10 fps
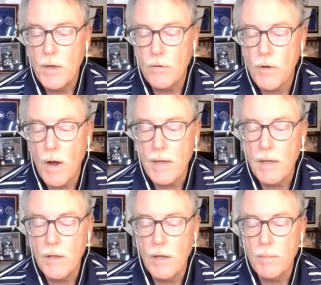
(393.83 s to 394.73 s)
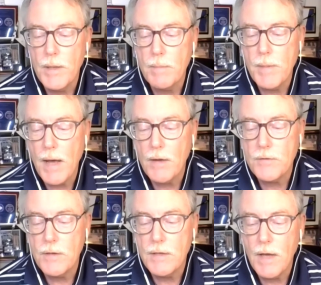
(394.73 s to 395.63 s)
talking a little bit about
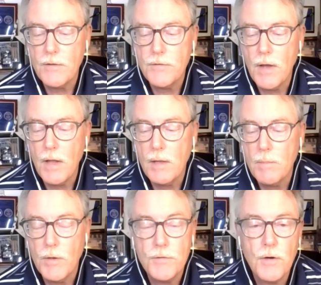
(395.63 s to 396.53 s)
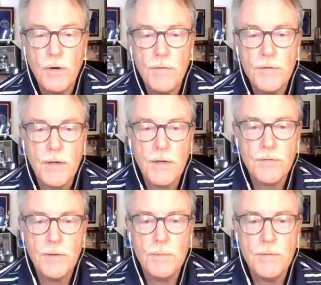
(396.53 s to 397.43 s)
not selling but servicing
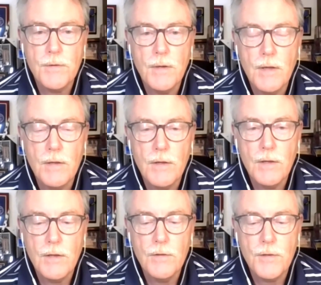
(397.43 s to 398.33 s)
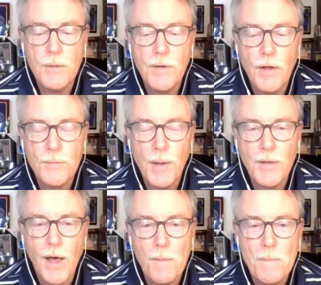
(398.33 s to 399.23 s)
seems his theme. Tell us about
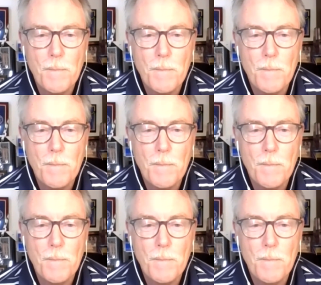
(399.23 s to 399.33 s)
that.